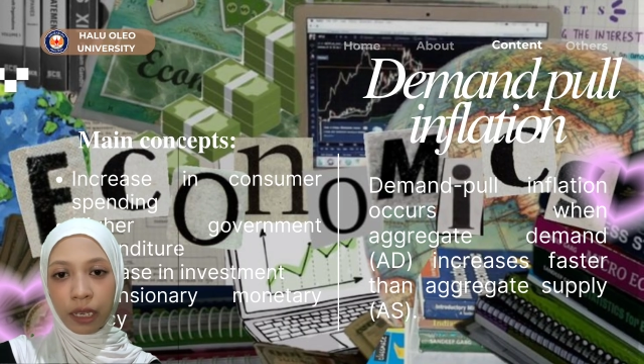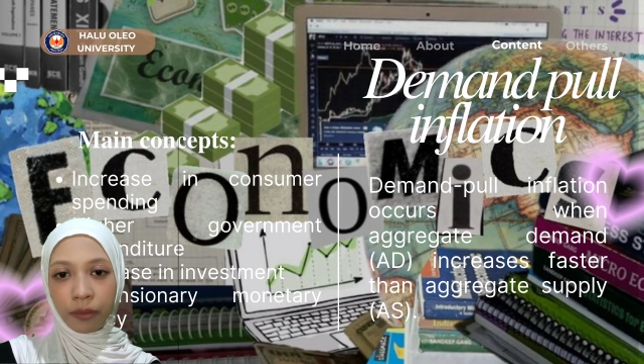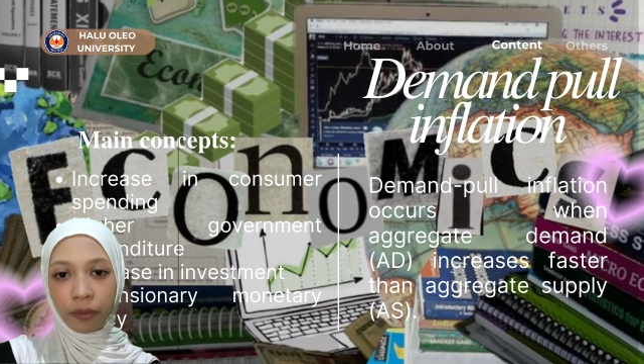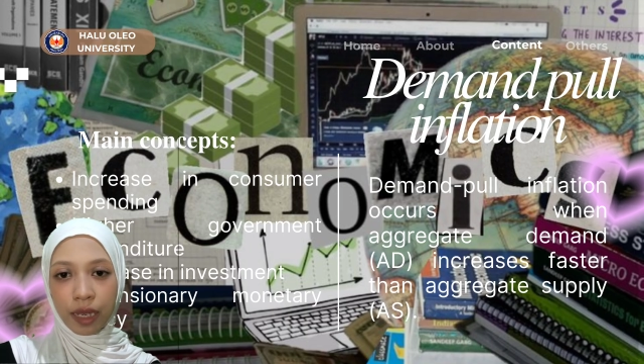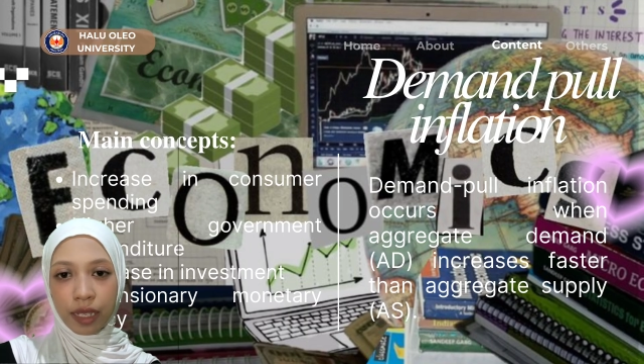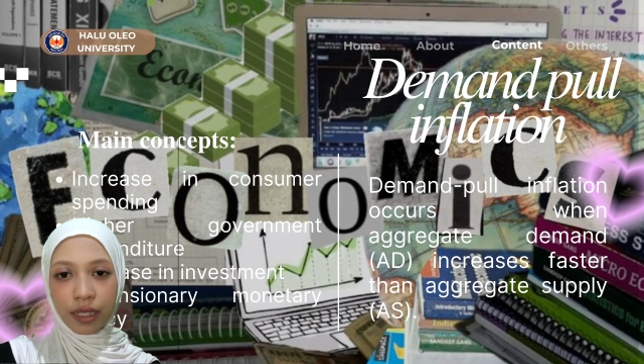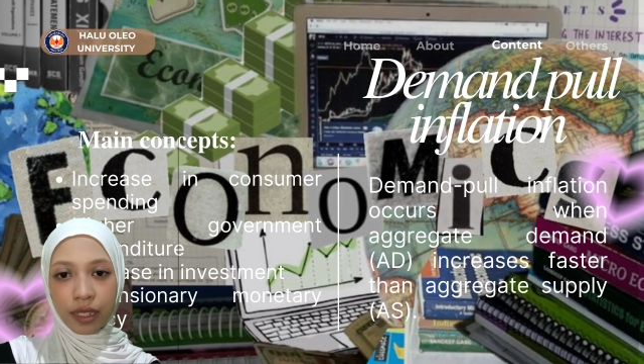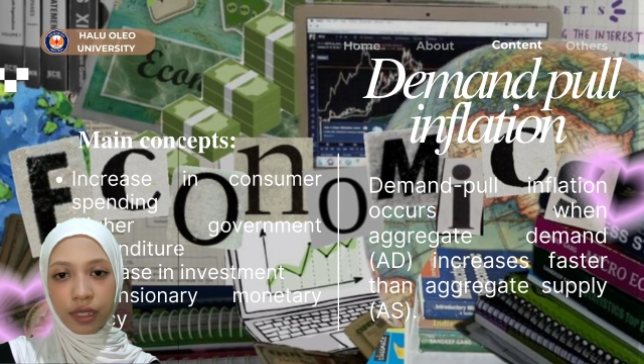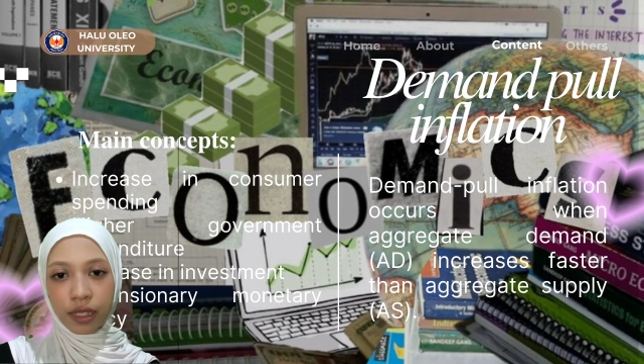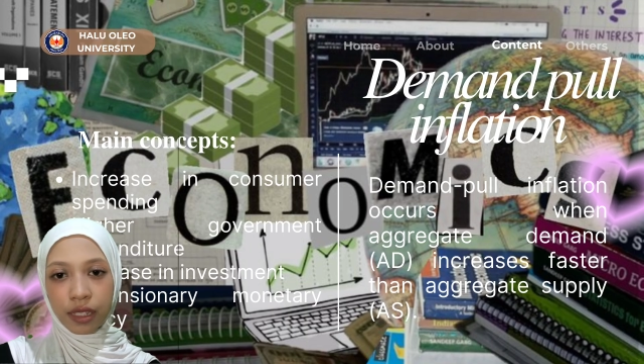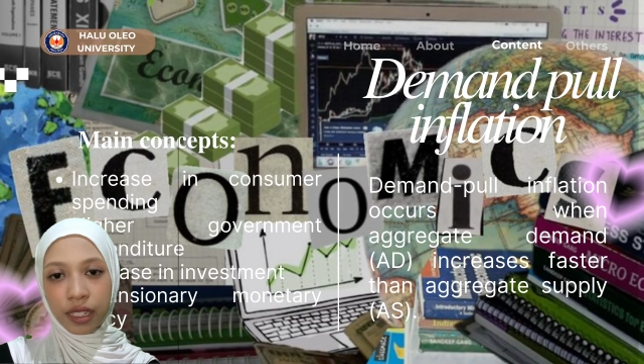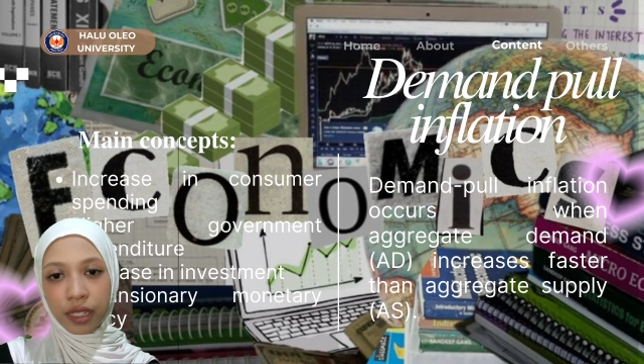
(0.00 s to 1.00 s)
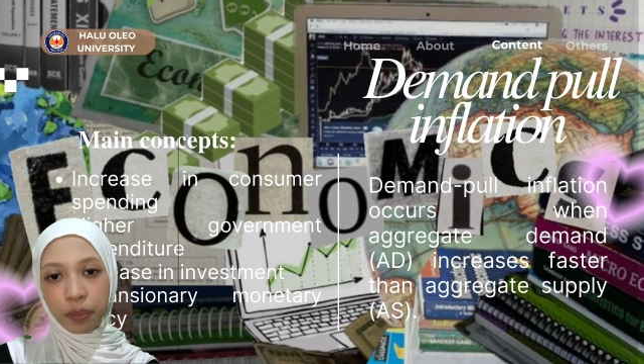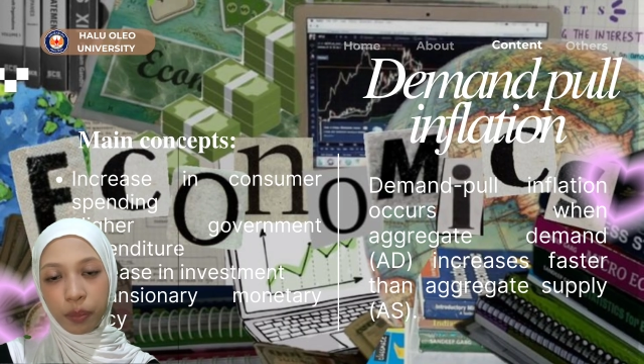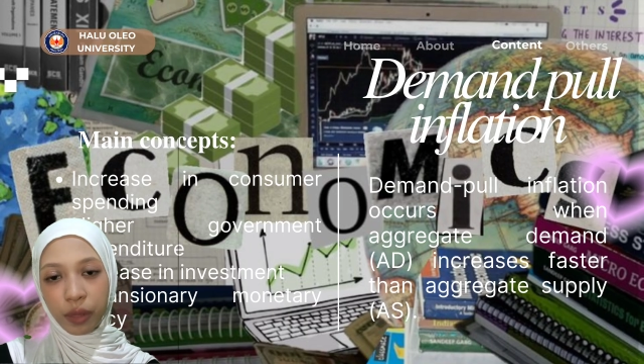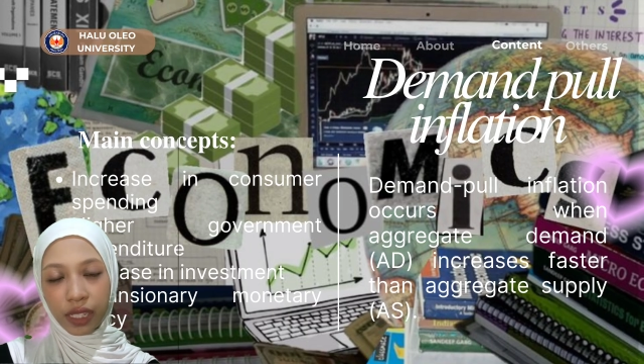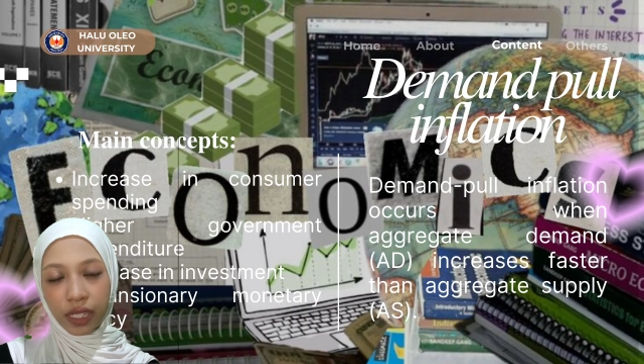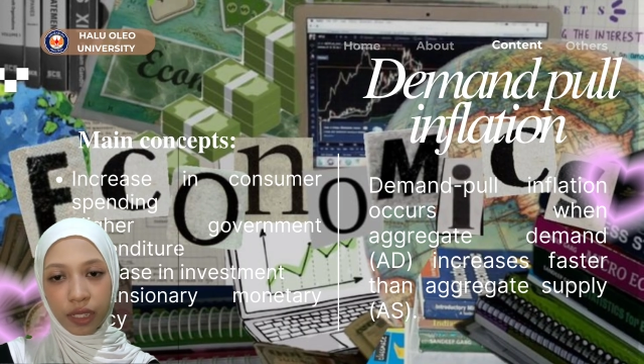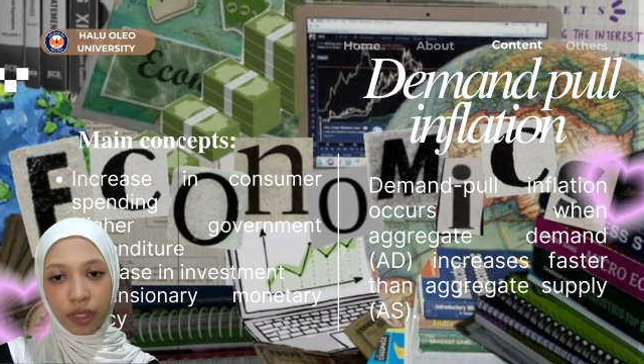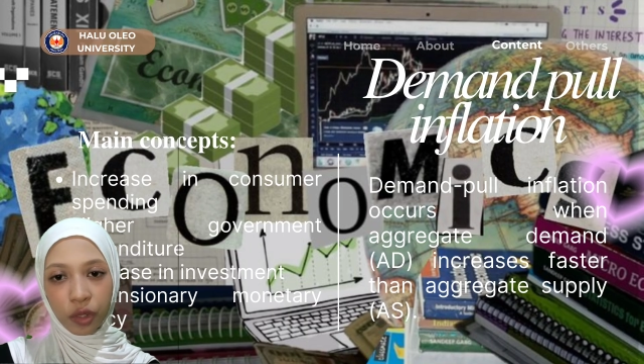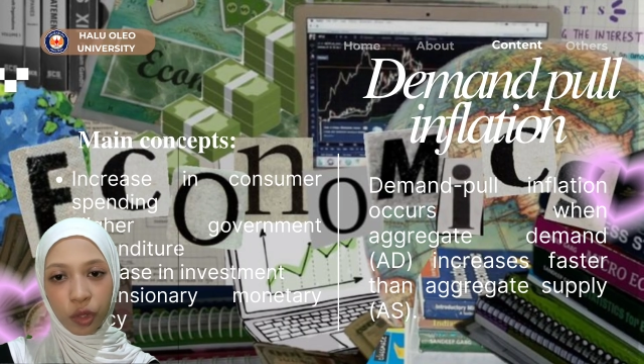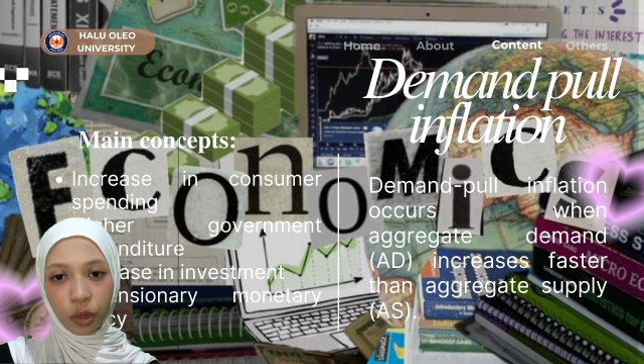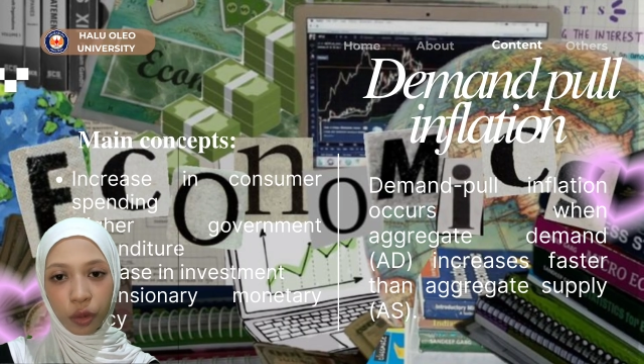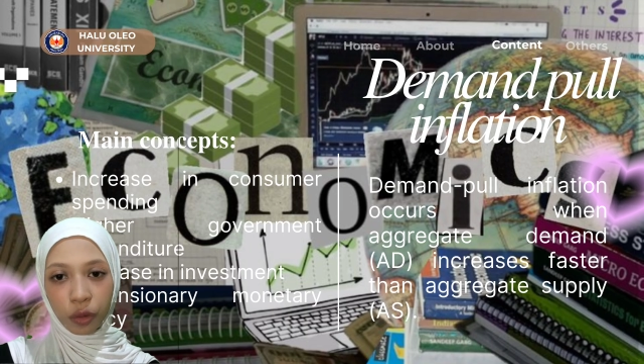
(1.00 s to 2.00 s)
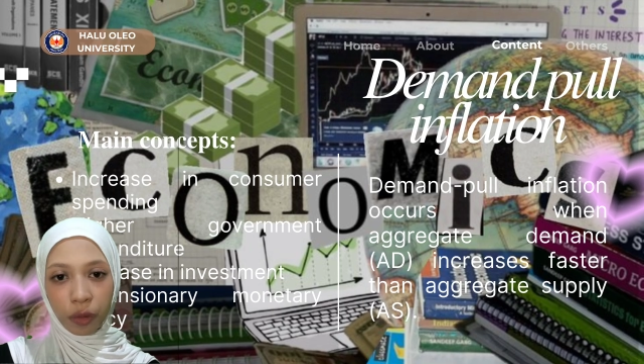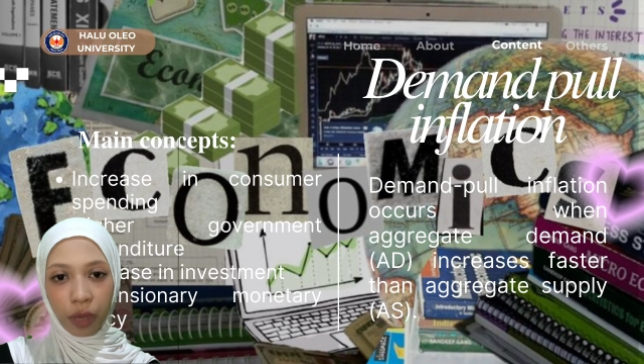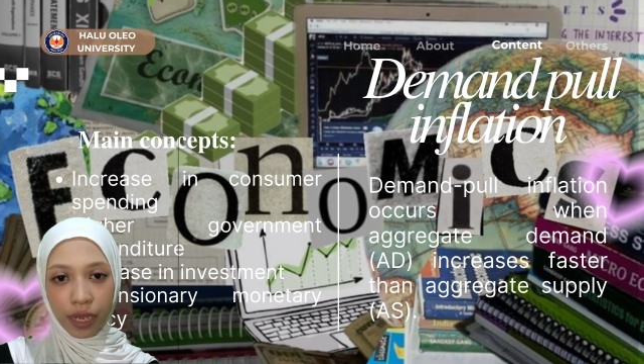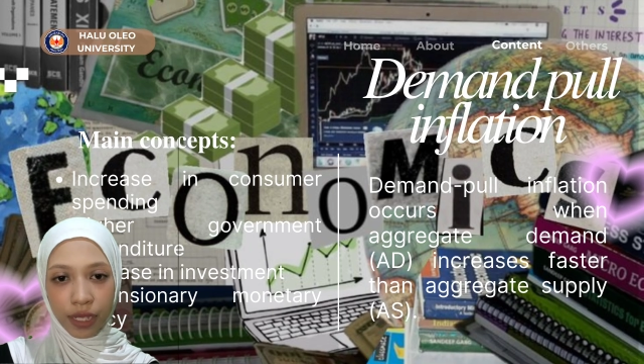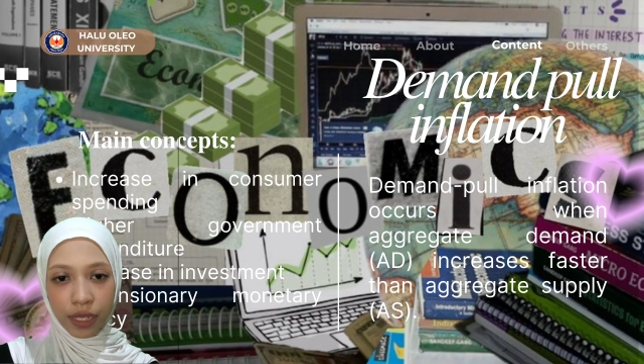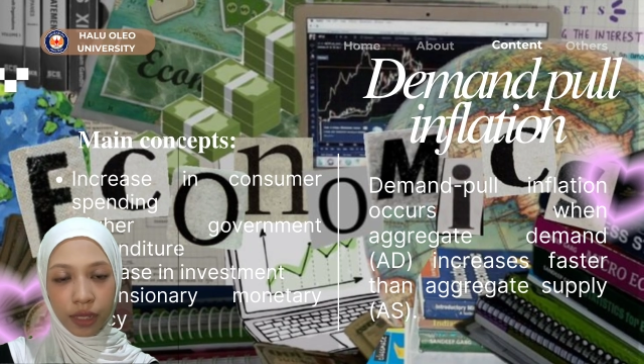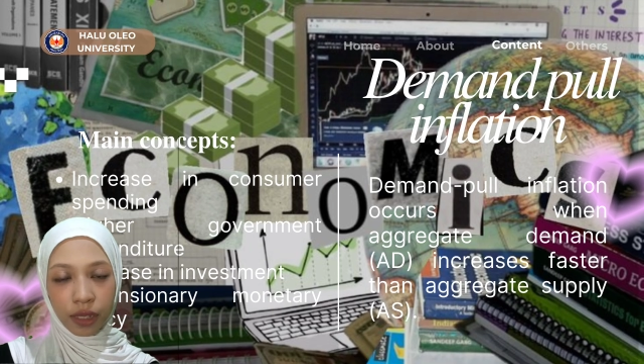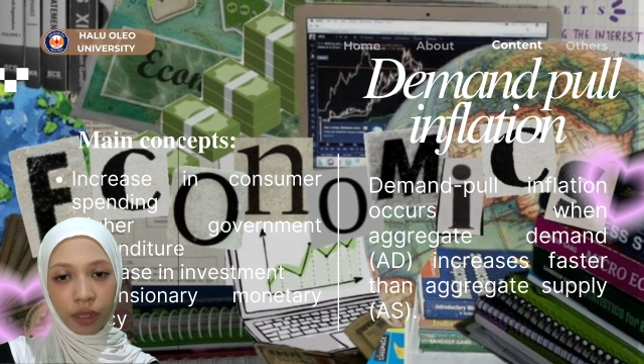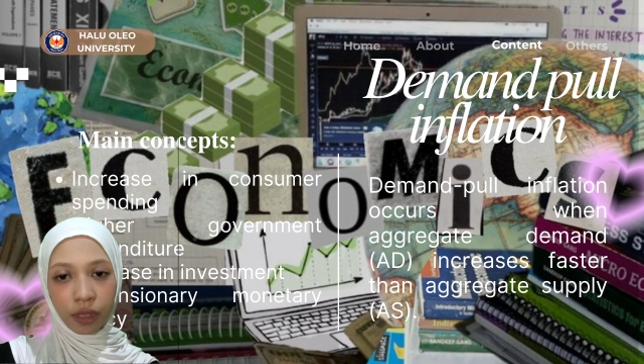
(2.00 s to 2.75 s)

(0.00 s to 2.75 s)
prices begin to rise.